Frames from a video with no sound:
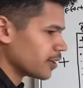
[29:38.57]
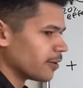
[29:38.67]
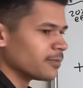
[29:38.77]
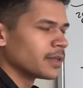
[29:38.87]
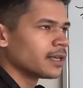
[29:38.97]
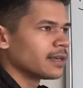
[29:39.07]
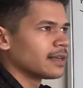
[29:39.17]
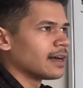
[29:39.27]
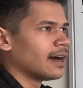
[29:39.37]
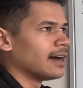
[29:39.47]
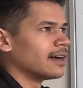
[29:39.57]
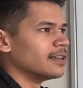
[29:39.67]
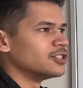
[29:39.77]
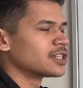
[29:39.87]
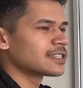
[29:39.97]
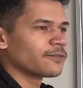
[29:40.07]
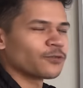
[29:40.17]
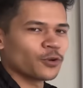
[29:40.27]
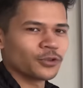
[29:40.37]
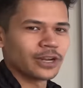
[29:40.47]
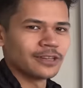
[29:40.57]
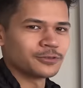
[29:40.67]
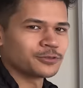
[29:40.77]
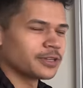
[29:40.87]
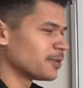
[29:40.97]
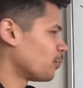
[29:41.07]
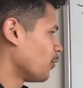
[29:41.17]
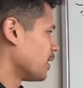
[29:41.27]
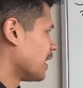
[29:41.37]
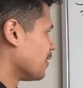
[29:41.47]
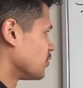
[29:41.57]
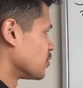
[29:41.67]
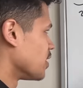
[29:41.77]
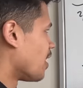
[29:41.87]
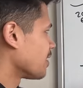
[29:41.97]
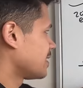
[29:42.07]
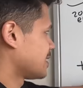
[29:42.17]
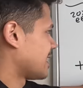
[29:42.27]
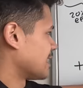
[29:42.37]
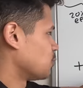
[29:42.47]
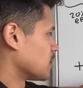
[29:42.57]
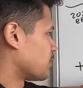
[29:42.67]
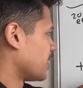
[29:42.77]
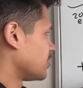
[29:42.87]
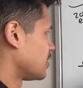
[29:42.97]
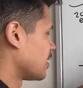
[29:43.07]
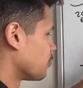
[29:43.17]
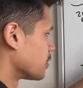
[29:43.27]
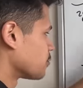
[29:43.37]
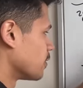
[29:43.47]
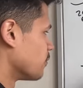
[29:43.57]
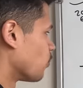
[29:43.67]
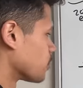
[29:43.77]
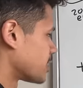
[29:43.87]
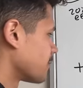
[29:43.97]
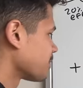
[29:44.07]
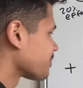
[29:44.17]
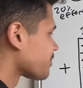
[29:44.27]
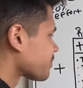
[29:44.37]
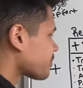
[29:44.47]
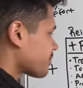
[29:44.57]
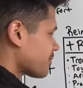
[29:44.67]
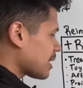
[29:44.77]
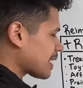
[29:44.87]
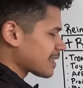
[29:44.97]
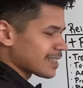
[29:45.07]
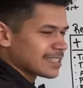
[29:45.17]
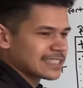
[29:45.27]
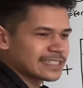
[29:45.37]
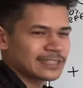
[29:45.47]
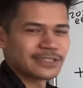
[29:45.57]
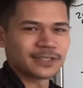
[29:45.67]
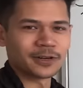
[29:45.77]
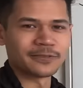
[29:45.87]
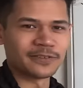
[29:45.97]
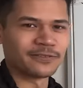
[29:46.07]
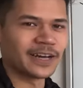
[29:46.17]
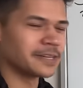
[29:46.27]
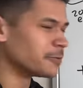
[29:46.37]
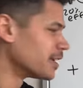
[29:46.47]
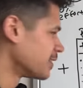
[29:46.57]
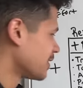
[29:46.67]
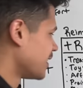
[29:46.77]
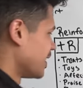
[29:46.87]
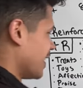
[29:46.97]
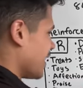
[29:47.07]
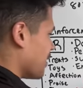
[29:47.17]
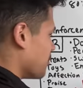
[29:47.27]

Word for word: know, uh, just to further illustrate the point of your dog decides what's punishing or what's reinforcing. This is this is sort of a funny one, uh,